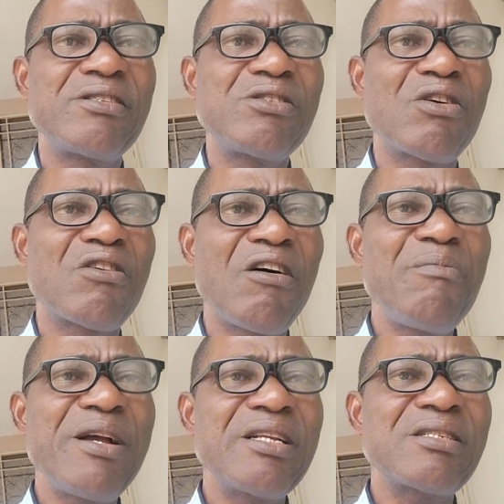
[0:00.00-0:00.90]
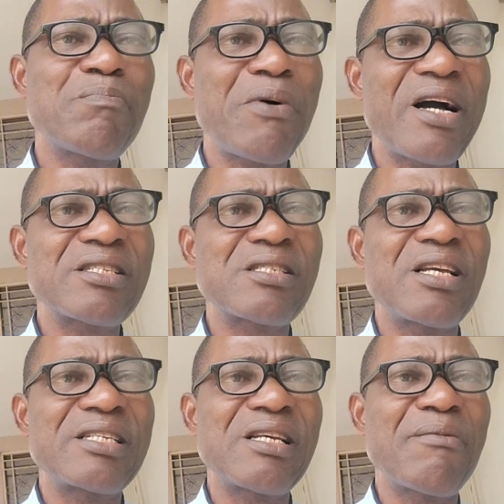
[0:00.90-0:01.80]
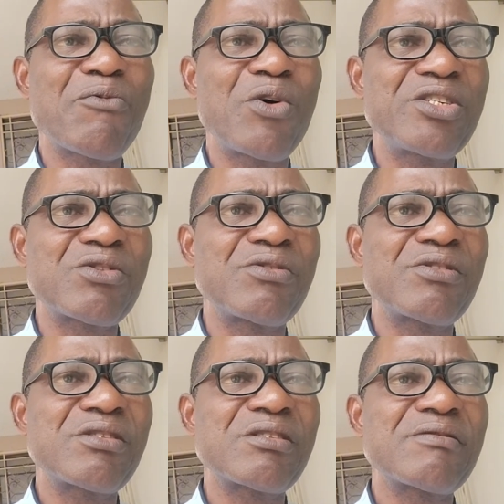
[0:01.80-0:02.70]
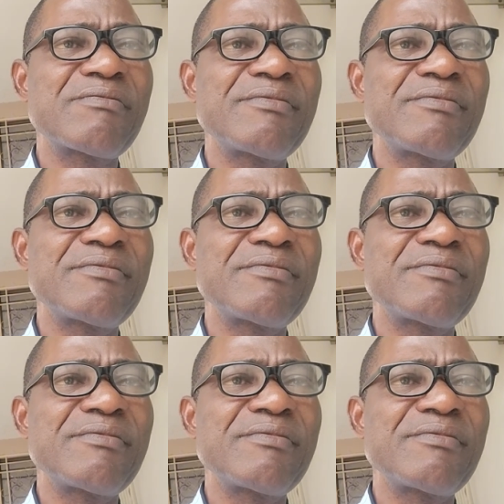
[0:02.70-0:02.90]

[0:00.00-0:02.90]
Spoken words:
your government past exam questions,